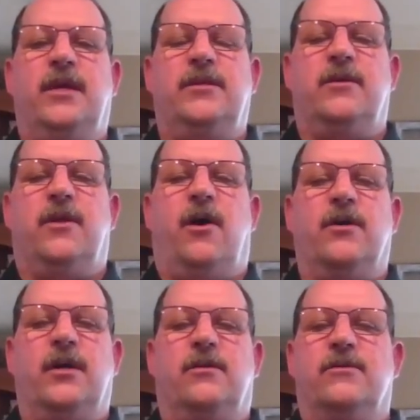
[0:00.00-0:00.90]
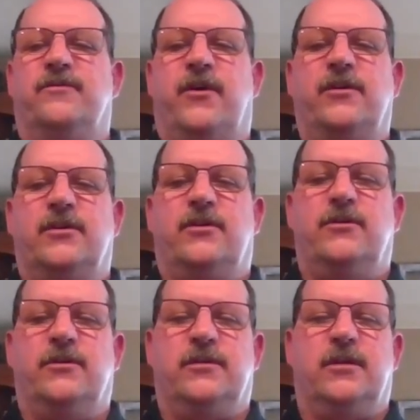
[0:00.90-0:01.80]
easy to log into. It's very
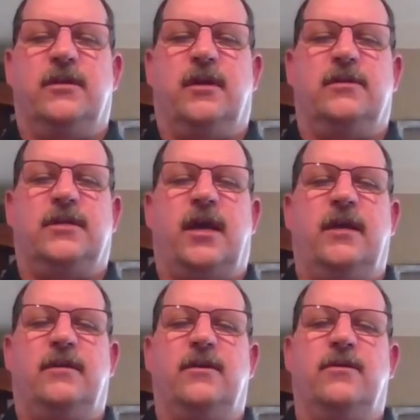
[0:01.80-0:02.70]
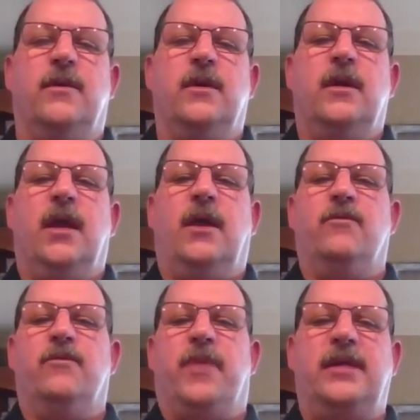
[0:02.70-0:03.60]
secure site too.
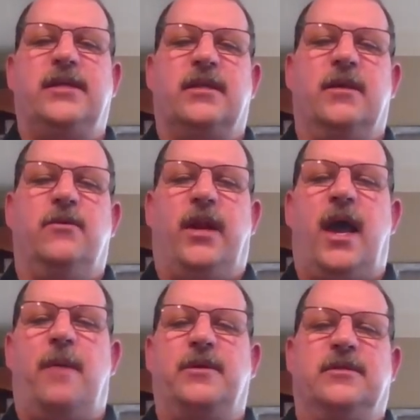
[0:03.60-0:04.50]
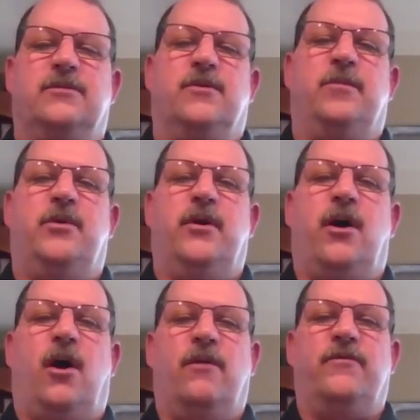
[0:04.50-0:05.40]
And basically what happens is we'll put
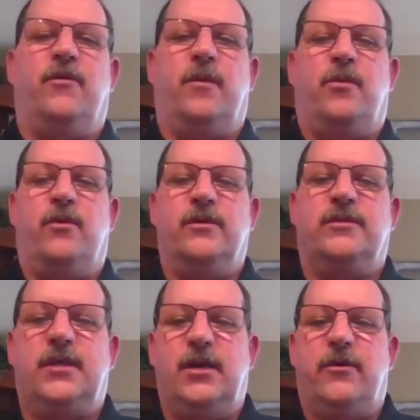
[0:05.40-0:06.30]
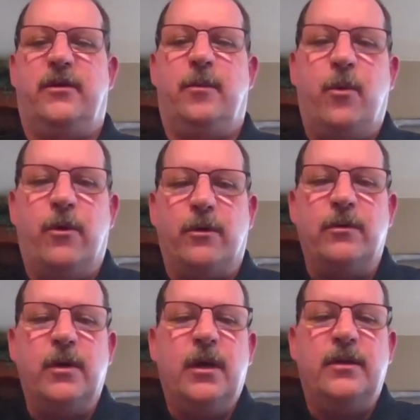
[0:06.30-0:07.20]
all of your reports here in the
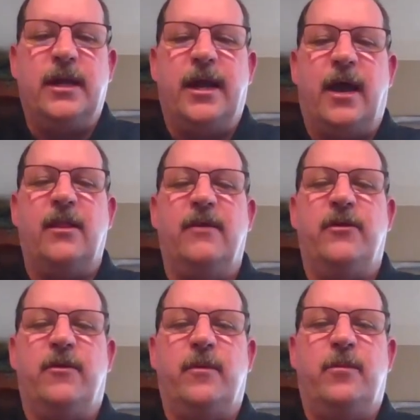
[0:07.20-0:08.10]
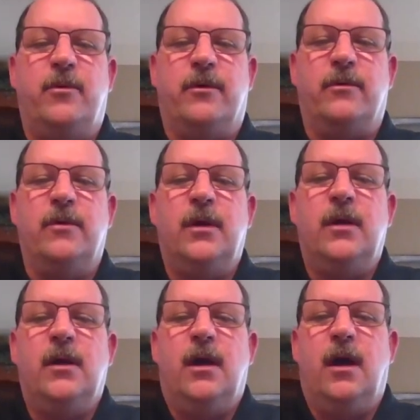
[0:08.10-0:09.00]
portal. They now live in the portal.
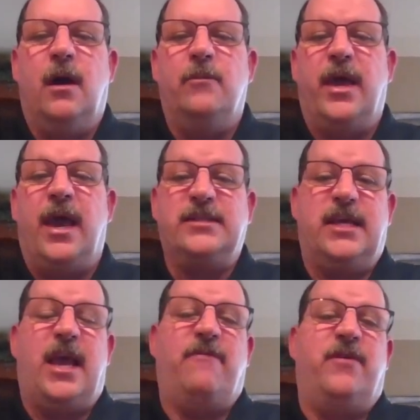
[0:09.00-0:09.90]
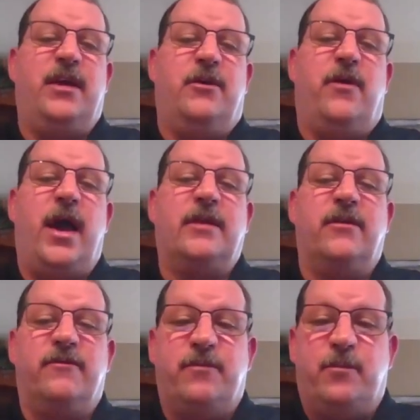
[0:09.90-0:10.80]
We actually have
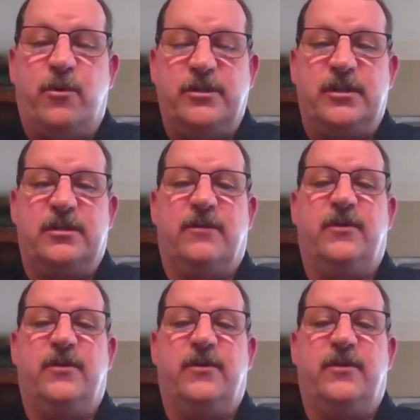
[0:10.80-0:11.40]
interactive portions